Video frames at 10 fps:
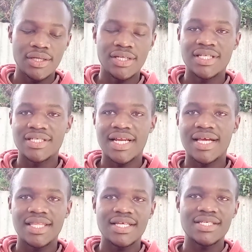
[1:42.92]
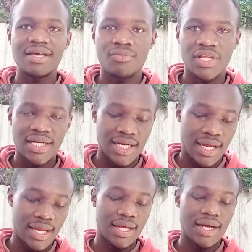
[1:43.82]
it is like the same that
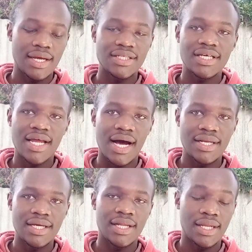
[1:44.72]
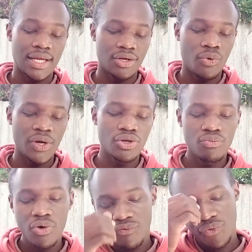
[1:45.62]
like I said earlier, like when you
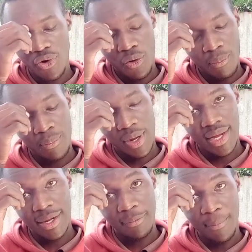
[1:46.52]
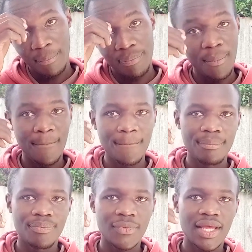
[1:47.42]
move from
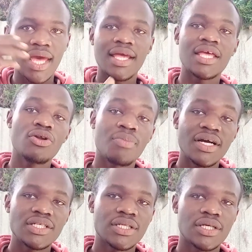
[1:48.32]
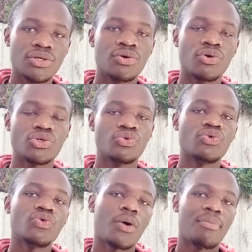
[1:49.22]
kilobyte, you go
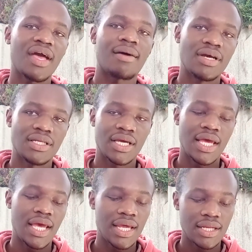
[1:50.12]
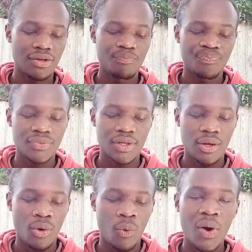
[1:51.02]
to megabyte, and
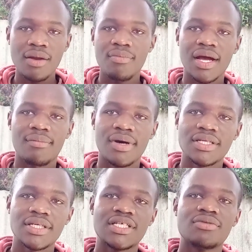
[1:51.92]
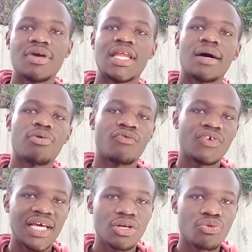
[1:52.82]
1 megabyte is made up of
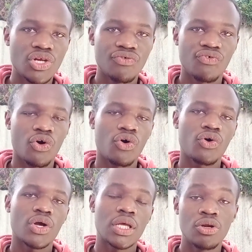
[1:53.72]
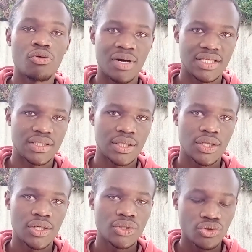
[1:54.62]
1024 kilobytes.
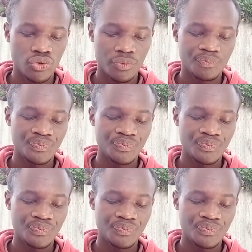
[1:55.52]
So